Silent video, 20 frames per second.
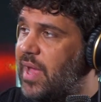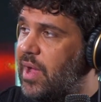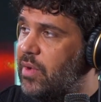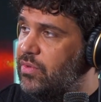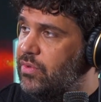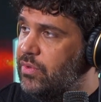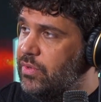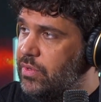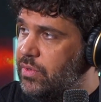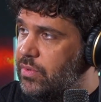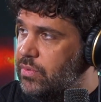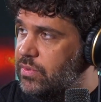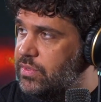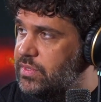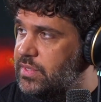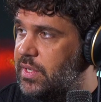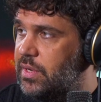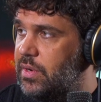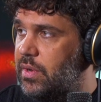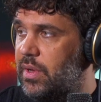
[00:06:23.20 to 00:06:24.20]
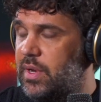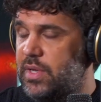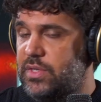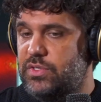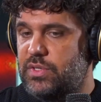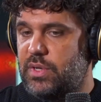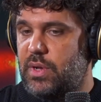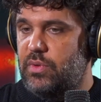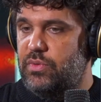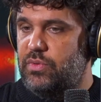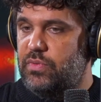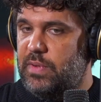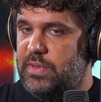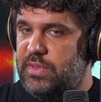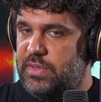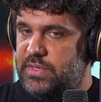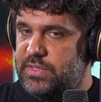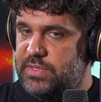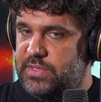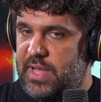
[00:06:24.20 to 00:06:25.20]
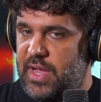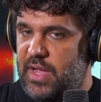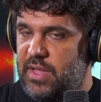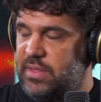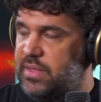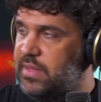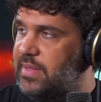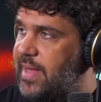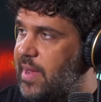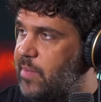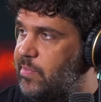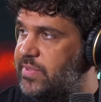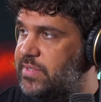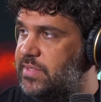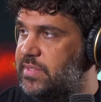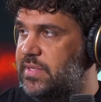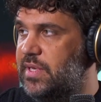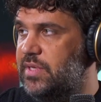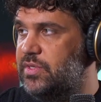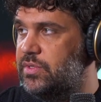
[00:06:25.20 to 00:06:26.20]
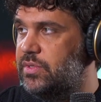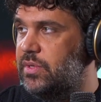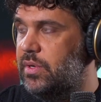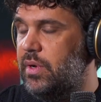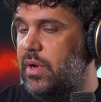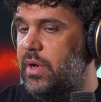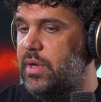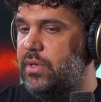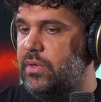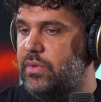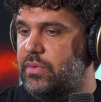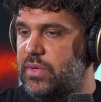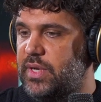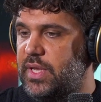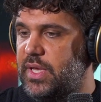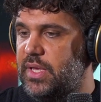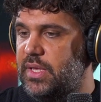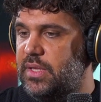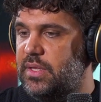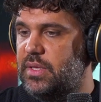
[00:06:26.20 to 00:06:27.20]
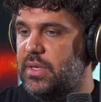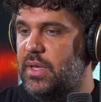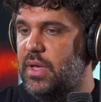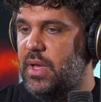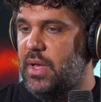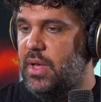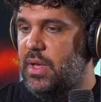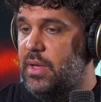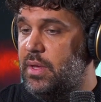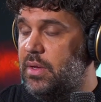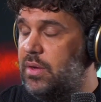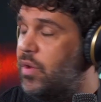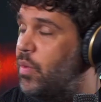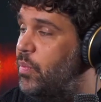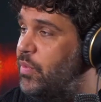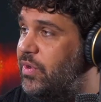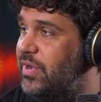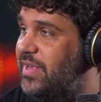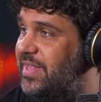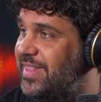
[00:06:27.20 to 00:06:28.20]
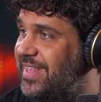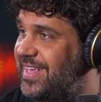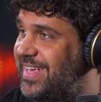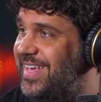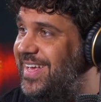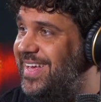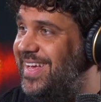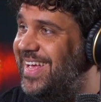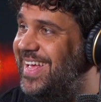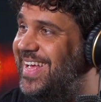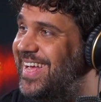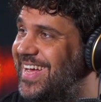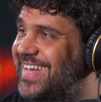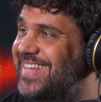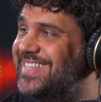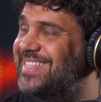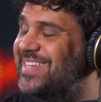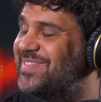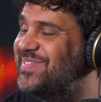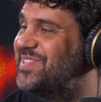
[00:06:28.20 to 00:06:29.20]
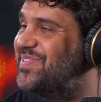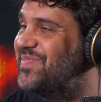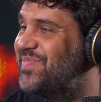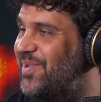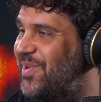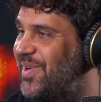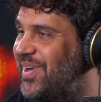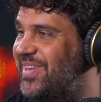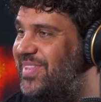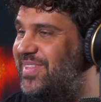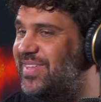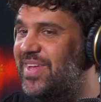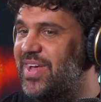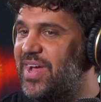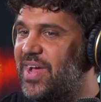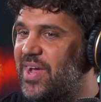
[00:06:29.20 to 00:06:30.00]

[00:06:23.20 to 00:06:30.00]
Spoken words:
But how to use the knowledge, how to understand the depths, and so on, you need community, some support